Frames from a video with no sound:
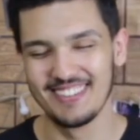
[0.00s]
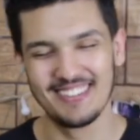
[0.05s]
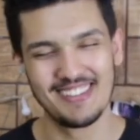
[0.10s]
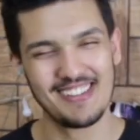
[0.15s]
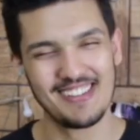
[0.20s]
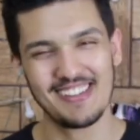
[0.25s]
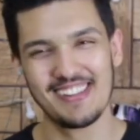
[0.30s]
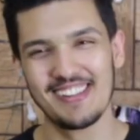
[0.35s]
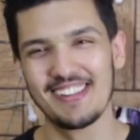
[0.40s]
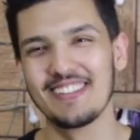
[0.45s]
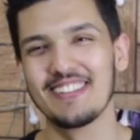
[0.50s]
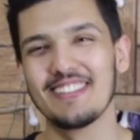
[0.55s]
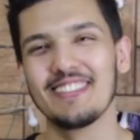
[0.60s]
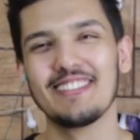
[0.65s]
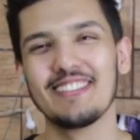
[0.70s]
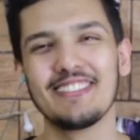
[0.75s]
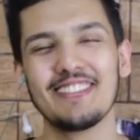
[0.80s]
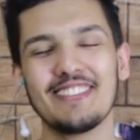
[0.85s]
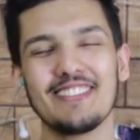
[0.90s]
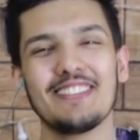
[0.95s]

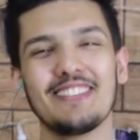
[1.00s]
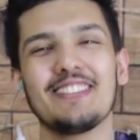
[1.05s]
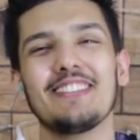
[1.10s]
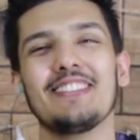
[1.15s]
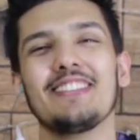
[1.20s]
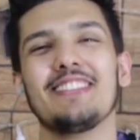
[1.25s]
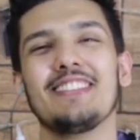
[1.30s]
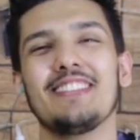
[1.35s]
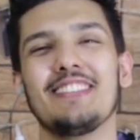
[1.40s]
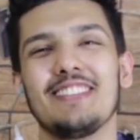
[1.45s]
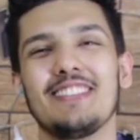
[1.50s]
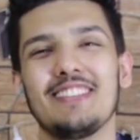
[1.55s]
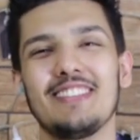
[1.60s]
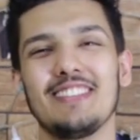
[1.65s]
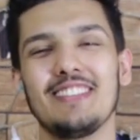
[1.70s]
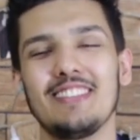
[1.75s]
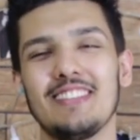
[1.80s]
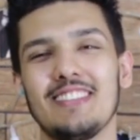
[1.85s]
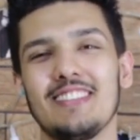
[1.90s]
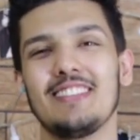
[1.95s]

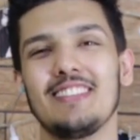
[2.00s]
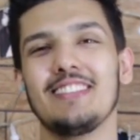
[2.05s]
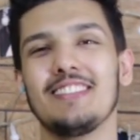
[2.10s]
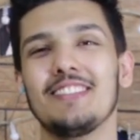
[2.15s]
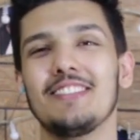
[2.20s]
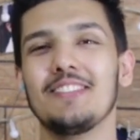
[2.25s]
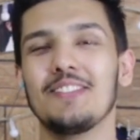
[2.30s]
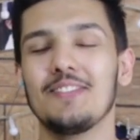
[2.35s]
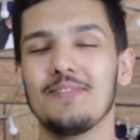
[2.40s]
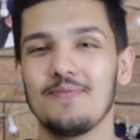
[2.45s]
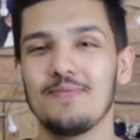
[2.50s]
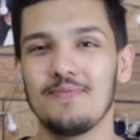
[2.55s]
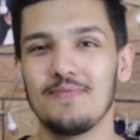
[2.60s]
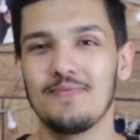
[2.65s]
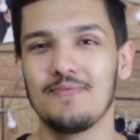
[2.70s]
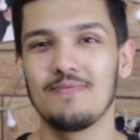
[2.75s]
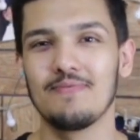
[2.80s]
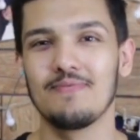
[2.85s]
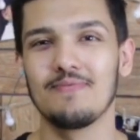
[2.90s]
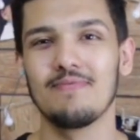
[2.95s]

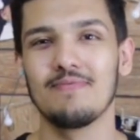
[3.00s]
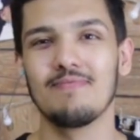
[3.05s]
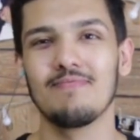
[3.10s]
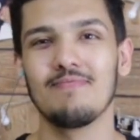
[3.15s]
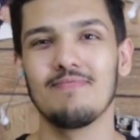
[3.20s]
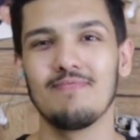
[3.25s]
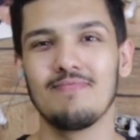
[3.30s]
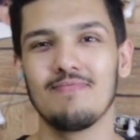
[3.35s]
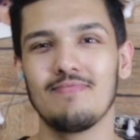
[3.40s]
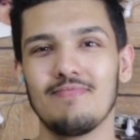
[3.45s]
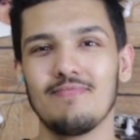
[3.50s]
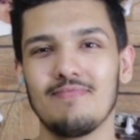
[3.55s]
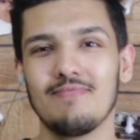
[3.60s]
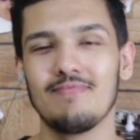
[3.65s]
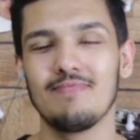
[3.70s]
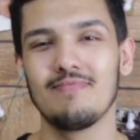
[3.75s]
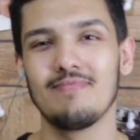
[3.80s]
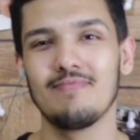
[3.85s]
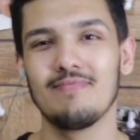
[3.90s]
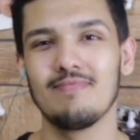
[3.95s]

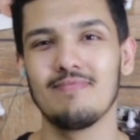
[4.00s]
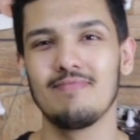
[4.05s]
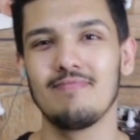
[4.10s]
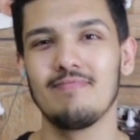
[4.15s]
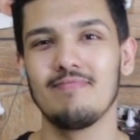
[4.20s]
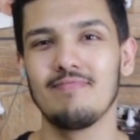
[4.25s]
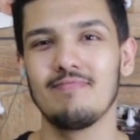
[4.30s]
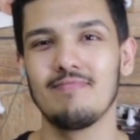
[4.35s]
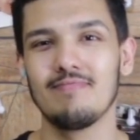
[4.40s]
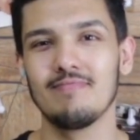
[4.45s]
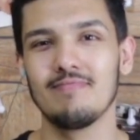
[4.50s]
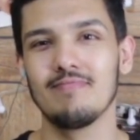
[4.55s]
The person shown says nothing.